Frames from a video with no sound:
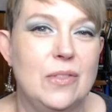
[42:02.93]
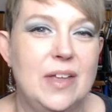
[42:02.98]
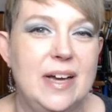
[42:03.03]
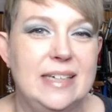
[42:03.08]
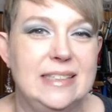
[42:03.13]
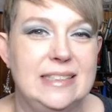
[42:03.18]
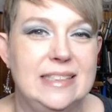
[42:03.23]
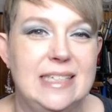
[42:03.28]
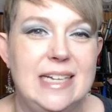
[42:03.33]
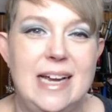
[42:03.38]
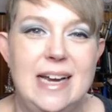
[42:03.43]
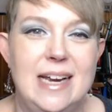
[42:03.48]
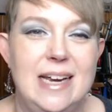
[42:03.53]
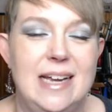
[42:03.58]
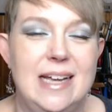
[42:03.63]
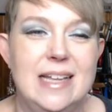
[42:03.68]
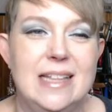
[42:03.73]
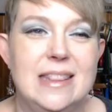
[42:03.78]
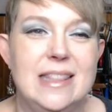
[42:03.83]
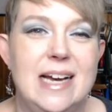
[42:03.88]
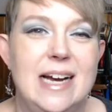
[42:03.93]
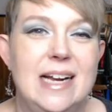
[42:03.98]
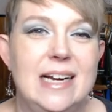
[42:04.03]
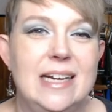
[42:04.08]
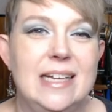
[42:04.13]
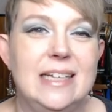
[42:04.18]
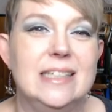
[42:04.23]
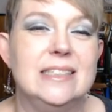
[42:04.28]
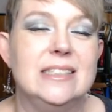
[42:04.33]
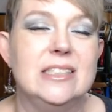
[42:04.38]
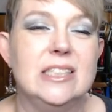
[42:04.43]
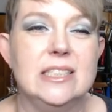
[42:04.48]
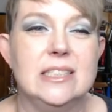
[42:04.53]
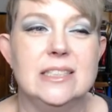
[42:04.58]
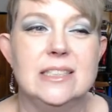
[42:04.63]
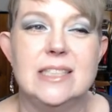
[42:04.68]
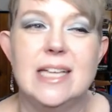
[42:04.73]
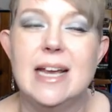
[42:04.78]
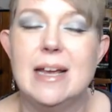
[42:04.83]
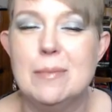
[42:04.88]
that today, and that is The
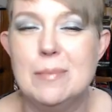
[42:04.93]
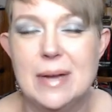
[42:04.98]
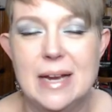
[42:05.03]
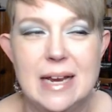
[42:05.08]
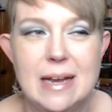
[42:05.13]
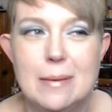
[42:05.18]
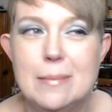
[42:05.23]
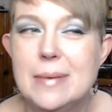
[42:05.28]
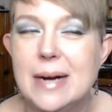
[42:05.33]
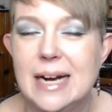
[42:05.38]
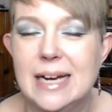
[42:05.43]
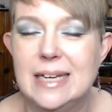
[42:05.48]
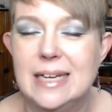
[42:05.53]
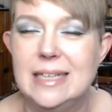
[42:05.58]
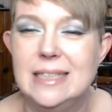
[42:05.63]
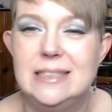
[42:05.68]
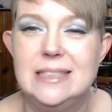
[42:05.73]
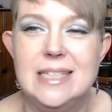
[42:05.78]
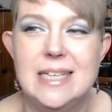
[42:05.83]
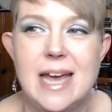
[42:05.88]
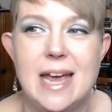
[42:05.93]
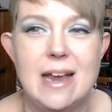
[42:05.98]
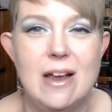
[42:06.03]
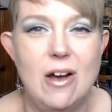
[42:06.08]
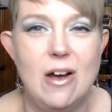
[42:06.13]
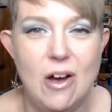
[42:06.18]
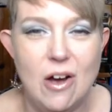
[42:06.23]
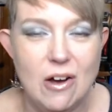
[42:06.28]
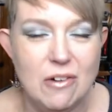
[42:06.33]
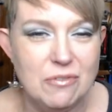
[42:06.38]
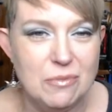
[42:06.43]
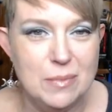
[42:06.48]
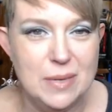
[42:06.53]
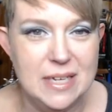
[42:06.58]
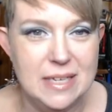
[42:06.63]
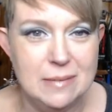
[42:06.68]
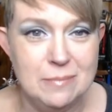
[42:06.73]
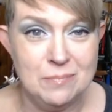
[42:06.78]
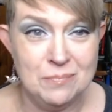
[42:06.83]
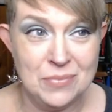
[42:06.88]
Sandman by E.T.A.
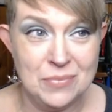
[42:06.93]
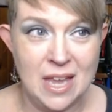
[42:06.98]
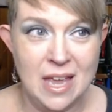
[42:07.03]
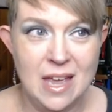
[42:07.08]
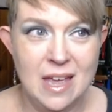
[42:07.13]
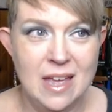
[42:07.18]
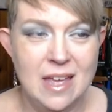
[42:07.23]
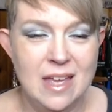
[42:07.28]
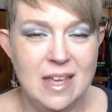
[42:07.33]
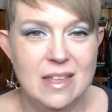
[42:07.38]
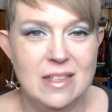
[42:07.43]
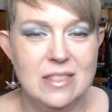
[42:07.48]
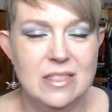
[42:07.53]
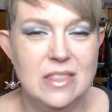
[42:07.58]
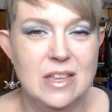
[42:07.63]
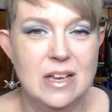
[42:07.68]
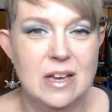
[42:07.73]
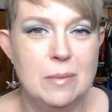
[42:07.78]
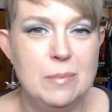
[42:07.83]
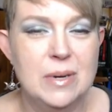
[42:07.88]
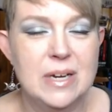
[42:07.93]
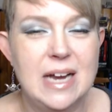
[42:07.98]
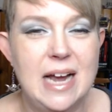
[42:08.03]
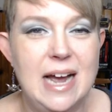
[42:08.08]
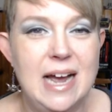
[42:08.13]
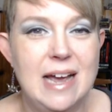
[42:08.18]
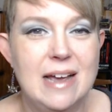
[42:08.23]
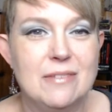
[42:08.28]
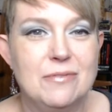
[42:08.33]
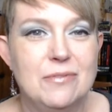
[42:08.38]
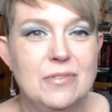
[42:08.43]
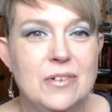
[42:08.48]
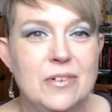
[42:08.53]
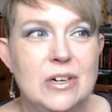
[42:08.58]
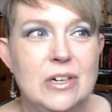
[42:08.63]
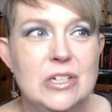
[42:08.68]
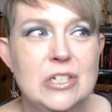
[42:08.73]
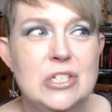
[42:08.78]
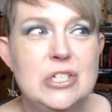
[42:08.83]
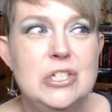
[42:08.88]
Hoffman. The book I had
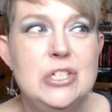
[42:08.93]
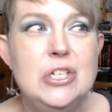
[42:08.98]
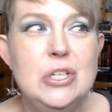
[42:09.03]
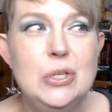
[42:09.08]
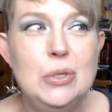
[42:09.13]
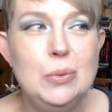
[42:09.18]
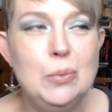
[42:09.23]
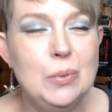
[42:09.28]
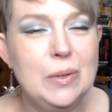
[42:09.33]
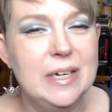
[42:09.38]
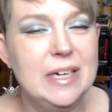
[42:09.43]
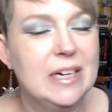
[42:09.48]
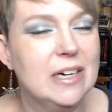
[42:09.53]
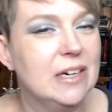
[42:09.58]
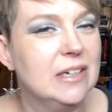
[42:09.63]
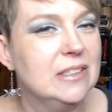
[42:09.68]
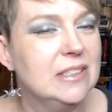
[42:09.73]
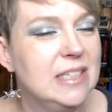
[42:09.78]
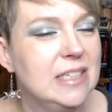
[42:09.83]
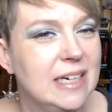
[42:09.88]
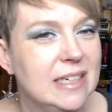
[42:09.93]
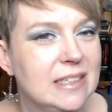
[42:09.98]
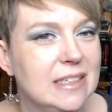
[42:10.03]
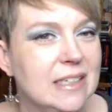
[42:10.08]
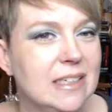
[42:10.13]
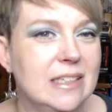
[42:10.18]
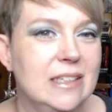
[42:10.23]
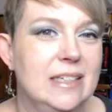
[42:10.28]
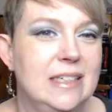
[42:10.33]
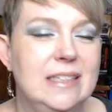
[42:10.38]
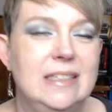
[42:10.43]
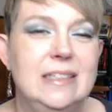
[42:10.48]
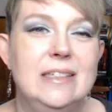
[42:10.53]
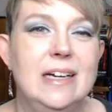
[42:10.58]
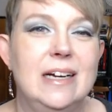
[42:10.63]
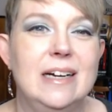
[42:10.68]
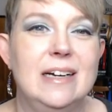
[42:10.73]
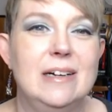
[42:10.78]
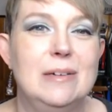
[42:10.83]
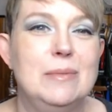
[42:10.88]
for New Weird, technically,
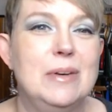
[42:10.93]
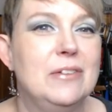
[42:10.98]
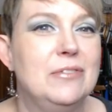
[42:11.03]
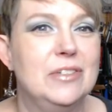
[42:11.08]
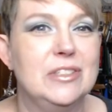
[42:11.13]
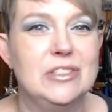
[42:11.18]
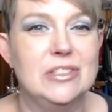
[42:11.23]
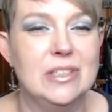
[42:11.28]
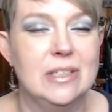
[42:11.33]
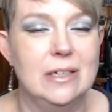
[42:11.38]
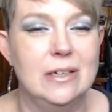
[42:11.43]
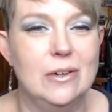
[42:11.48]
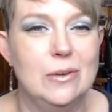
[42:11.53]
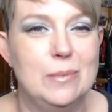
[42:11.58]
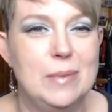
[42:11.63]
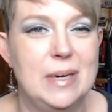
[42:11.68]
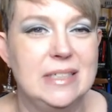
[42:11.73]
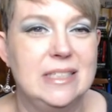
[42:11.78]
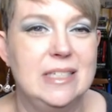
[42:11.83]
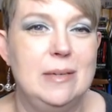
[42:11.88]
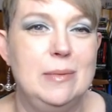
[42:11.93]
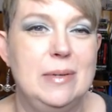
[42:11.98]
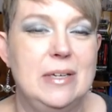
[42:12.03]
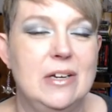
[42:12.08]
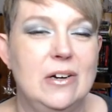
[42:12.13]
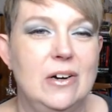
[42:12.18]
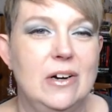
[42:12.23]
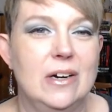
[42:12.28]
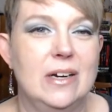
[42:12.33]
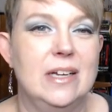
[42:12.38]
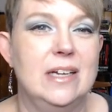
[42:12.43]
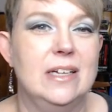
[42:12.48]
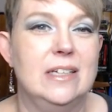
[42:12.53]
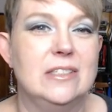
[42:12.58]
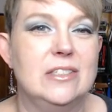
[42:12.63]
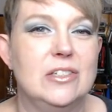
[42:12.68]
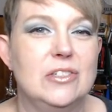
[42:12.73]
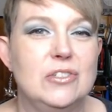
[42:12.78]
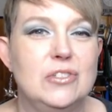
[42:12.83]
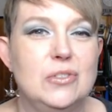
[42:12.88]
officially on my TBR,
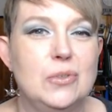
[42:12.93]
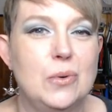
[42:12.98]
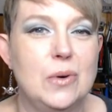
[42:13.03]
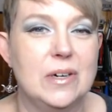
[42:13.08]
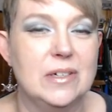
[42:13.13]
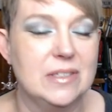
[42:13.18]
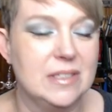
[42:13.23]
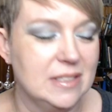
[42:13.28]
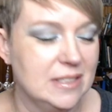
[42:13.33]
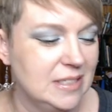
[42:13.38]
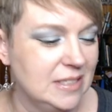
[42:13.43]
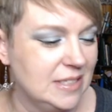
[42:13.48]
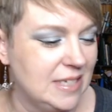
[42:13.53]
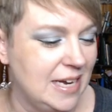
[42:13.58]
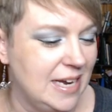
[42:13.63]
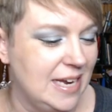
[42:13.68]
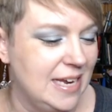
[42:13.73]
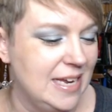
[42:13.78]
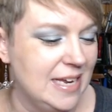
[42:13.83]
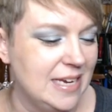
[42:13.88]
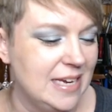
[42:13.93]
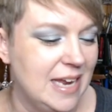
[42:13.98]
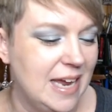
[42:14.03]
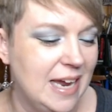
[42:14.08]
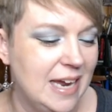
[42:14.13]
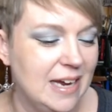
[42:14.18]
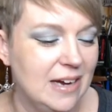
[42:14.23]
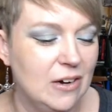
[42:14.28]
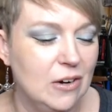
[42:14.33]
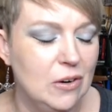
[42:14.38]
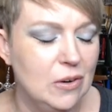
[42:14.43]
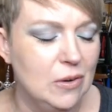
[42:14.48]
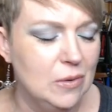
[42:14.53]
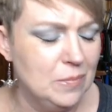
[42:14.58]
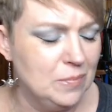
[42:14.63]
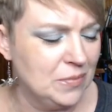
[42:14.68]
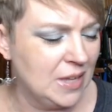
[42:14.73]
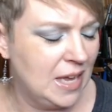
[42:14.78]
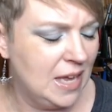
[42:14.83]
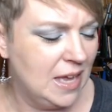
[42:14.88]
is A Short Stay in Hell.
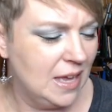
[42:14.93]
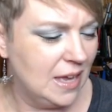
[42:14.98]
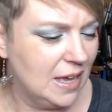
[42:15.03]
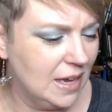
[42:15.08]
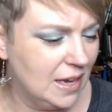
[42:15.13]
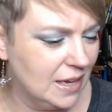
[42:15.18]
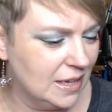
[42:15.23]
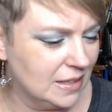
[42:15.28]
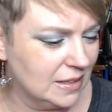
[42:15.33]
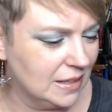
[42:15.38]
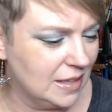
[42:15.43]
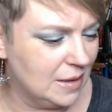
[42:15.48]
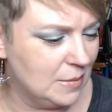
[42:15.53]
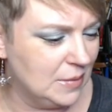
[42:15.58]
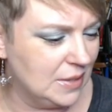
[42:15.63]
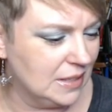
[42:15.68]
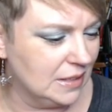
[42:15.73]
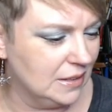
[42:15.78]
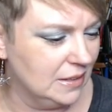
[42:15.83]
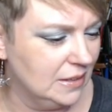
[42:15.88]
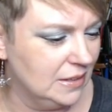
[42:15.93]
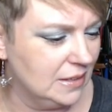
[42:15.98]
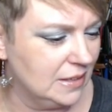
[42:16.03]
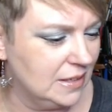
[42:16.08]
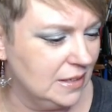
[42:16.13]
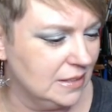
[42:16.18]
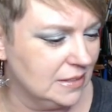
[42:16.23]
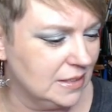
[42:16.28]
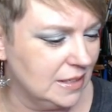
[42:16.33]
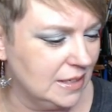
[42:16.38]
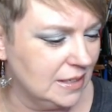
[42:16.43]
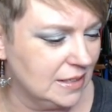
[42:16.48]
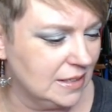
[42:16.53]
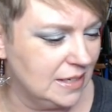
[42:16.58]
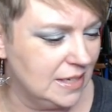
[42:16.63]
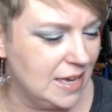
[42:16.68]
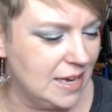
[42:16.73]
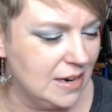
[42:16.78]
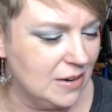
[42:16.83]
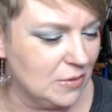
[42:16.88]
And let me look, because I
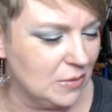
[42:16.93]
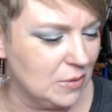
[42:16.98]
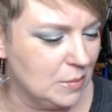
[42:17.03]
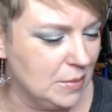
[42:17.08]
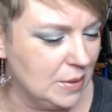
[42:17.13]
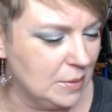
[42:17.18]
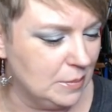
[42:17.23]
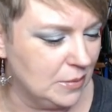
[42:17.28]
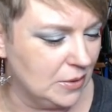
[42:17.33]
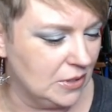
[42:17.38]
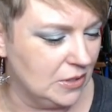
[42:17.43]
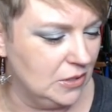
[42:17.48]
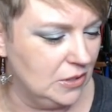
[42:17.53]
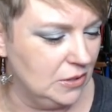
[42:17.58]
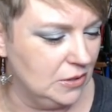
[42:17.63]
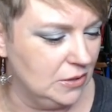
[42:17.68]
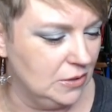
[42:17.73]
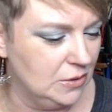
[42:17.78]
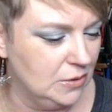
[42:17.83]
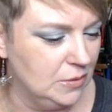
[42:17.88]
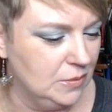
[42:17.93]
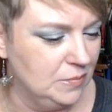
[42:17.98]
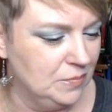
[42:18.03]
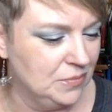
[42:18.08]
can't remember who